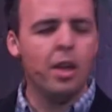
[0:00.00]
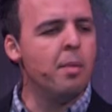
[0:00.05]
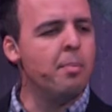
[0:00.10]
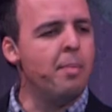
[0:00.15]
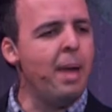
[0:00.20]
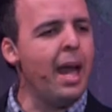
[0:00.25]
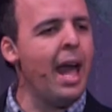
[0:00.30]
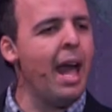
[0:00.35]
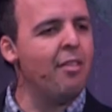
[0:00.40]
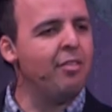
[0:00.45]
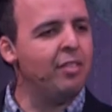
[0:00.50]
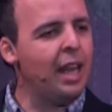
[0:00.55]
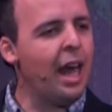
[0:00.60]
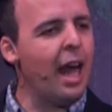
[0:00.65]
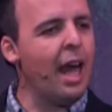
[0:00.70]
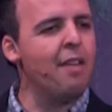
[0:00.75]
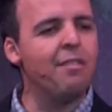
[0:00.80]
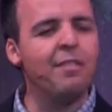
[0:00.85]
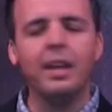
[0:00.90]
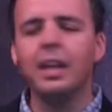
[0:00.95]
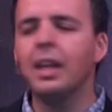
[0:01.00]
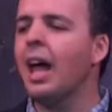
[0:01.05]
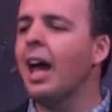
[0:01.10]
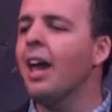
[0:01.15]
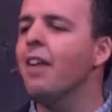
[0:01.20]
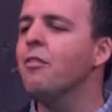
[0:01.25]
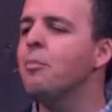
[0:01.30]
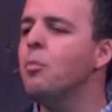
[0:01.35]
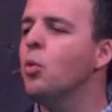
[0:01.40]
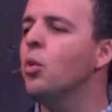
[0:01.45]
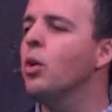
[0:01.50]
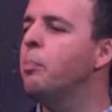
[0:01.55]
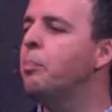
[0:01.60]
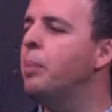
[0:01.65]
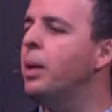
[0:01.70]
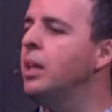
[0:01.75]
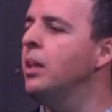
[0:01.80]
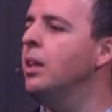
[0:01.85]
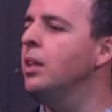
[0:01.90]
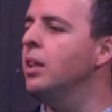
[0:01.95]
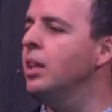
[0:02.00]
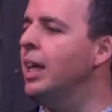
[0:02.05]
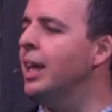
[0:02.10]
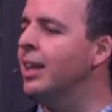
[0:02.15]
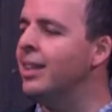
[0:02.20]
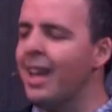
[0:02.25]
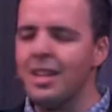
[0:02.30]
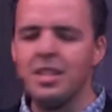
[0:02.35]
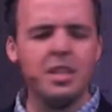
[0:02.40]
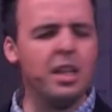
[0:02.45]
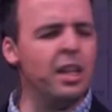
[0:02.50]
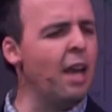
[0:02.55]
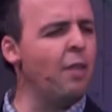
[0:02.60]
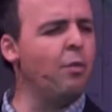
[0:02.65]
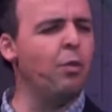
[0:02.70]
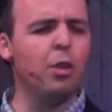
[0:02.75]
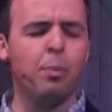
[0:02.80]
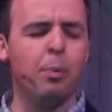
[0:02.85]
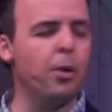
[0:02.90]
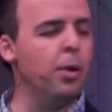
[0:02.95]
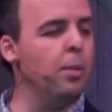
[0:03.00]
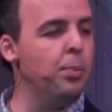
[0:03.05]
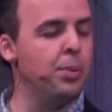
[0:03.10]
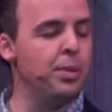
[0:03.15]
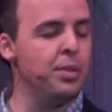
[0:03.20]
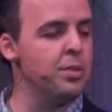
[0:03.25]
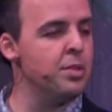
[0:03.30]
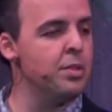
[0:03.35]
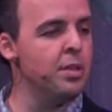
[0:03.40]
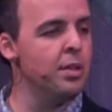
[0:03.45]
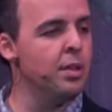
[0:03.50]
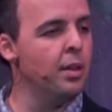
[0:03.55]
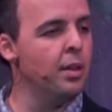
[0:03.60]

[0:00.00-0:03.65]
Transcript: may have life and life more abundantly. And that's a life with purpose.